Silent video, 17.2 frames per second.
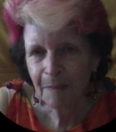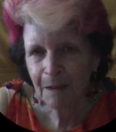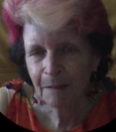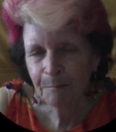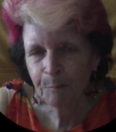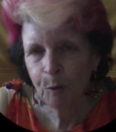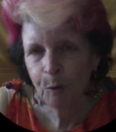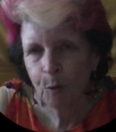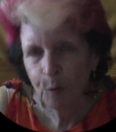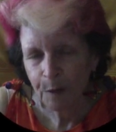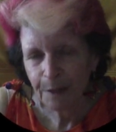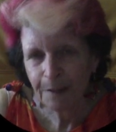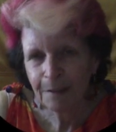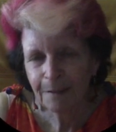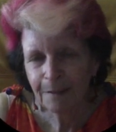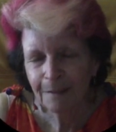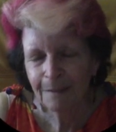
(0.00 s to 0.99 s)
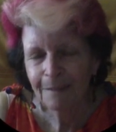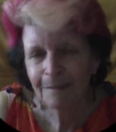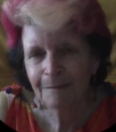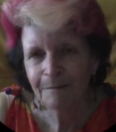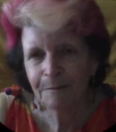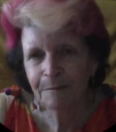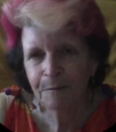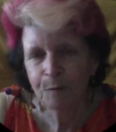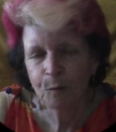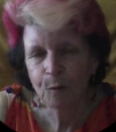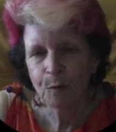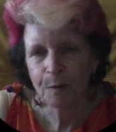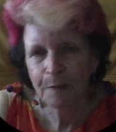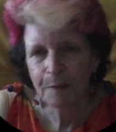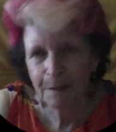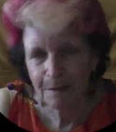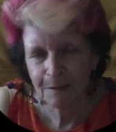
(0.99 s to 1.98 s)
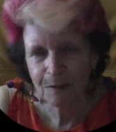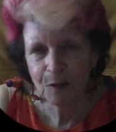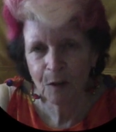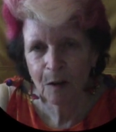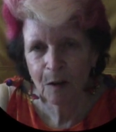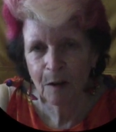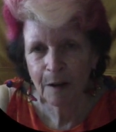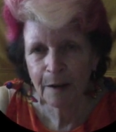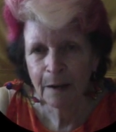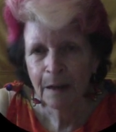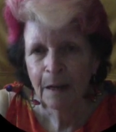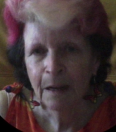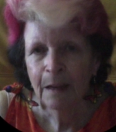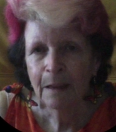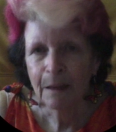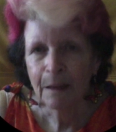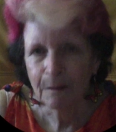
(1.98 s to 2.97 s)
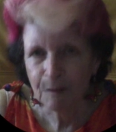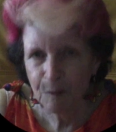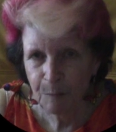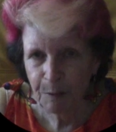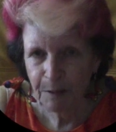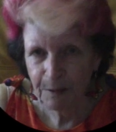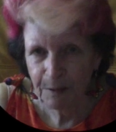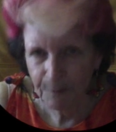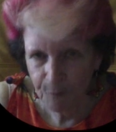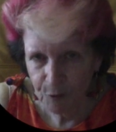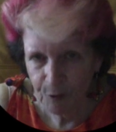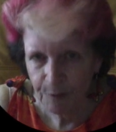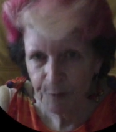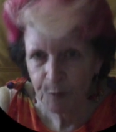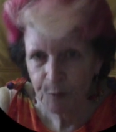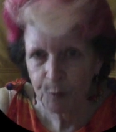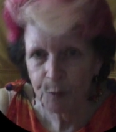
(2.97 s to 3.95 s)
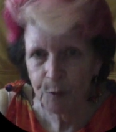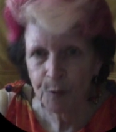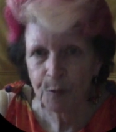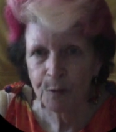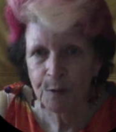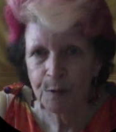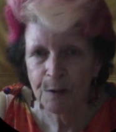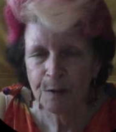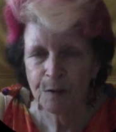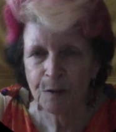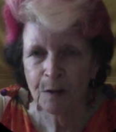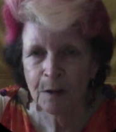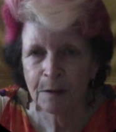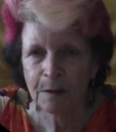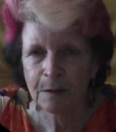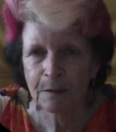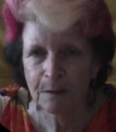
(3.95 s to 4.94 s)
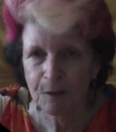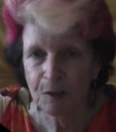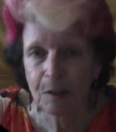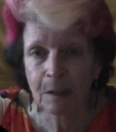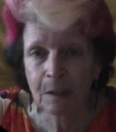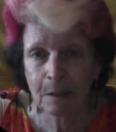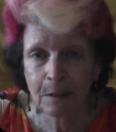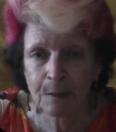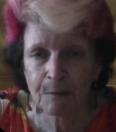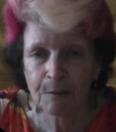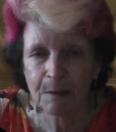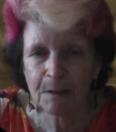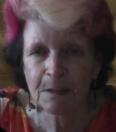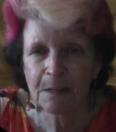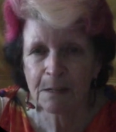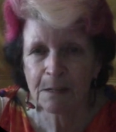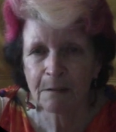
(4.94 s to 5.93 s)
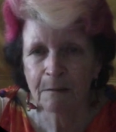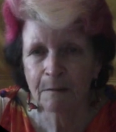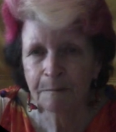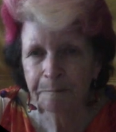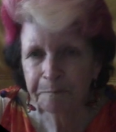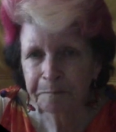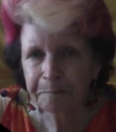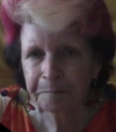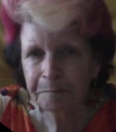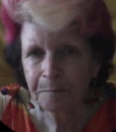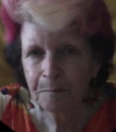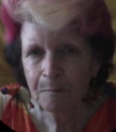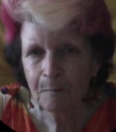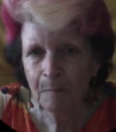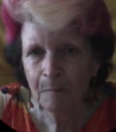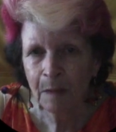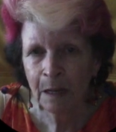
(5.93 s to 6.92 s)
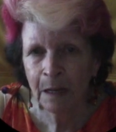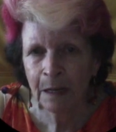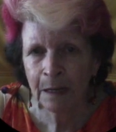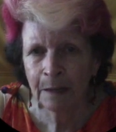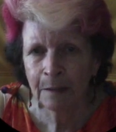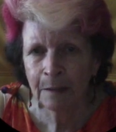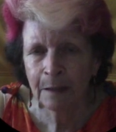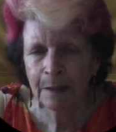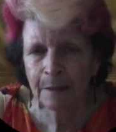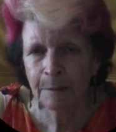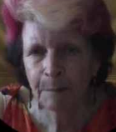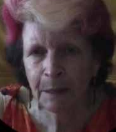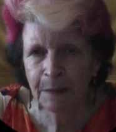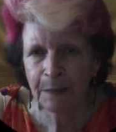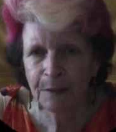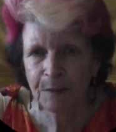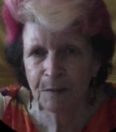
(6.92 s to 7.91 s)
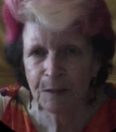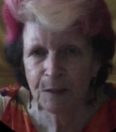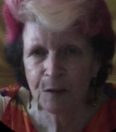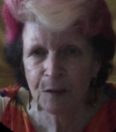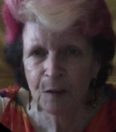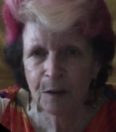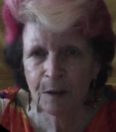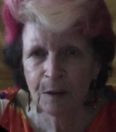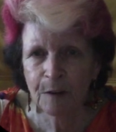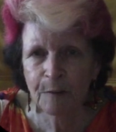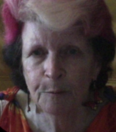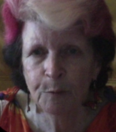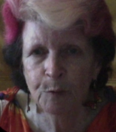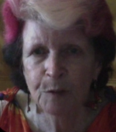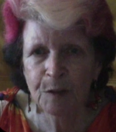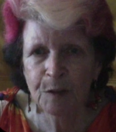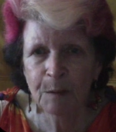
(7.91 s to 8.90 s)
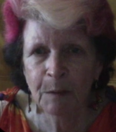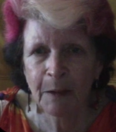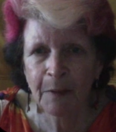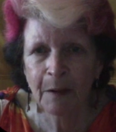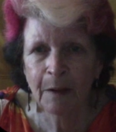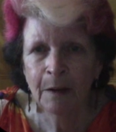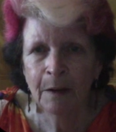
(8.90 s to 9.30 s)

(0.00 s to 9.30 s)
point for the design. There is a piece of driftwood through the design that the shell is resting on, and at the base of the design I've put some other